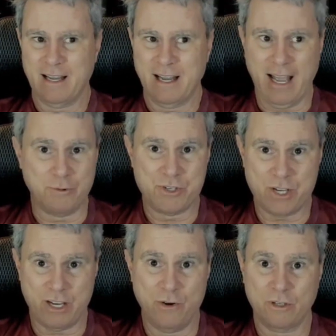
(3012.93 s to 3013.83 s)
I would
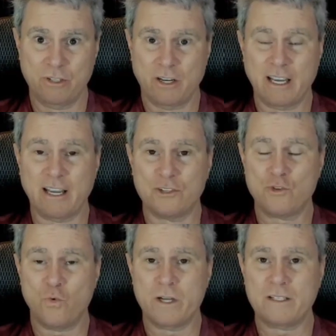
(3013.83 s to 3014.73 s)
say you are looking at
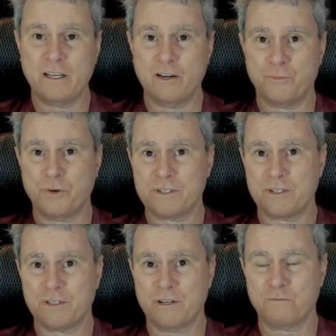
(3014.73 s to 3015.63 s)
20-year
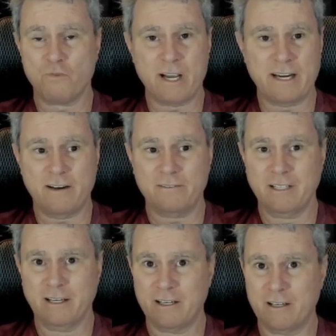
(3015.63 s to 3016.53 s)
prison term right now.
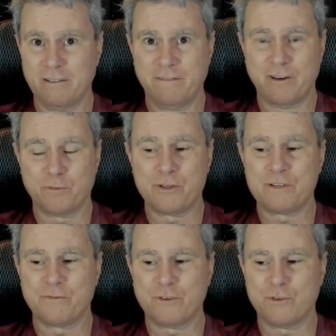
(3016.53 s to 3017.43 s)
You're going to go to federal
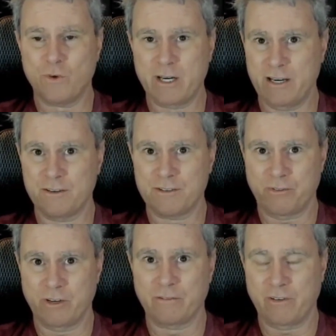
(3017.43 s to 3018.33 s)
prison for 20 years
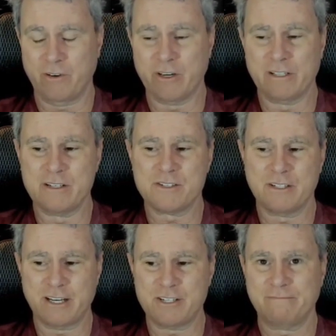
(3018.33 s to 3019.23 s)
for interfering in this
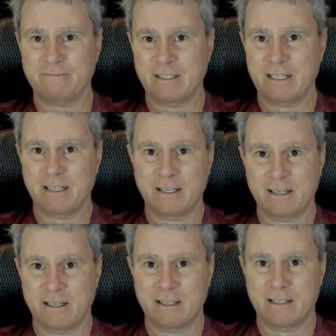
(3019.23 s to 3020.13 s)
election.
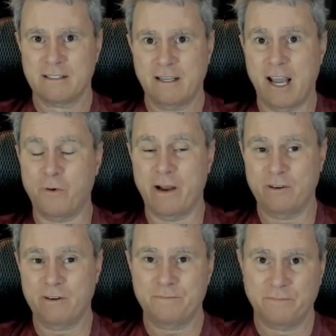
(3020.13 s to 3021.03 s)

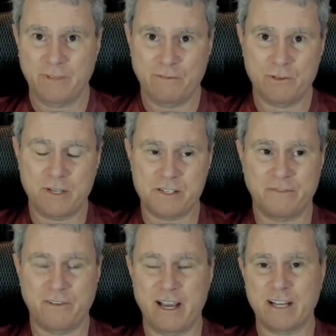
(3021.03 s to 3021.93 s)
However, if you
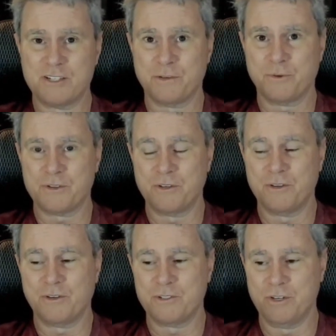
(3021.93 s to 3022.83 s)
testify against the person who
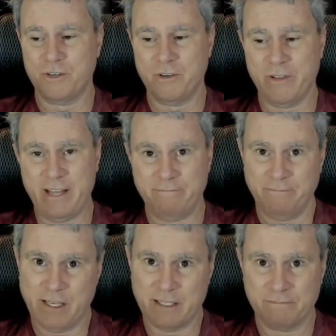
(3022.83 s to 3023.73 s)
told you to do that,
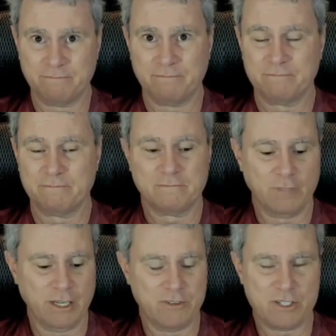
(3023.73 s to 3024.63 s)
then
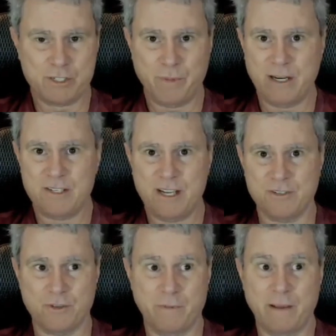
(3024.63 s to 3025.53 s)
we'll give you a suspended
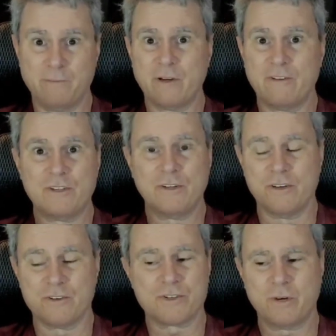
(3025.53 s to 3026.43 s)
sentence, or maybe we'll give you 2
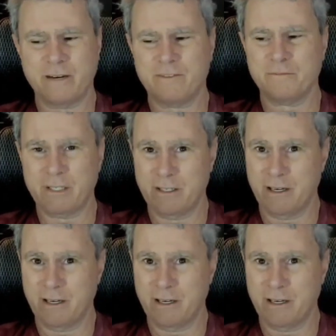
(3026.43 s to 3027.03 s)
years or whatever. But